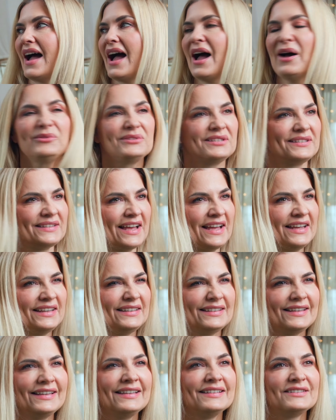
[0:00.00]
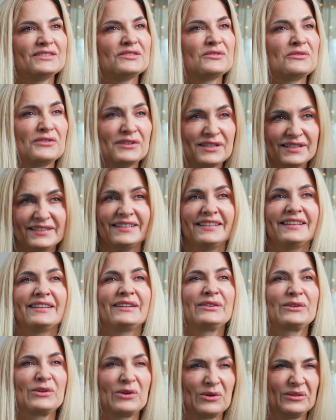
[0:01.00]
Outside it's
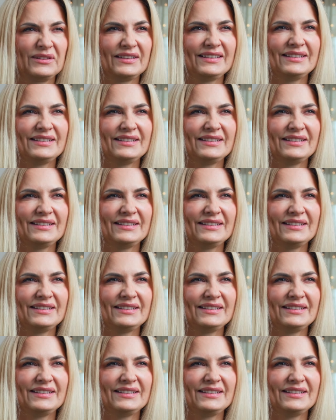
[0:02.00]
freezing cold.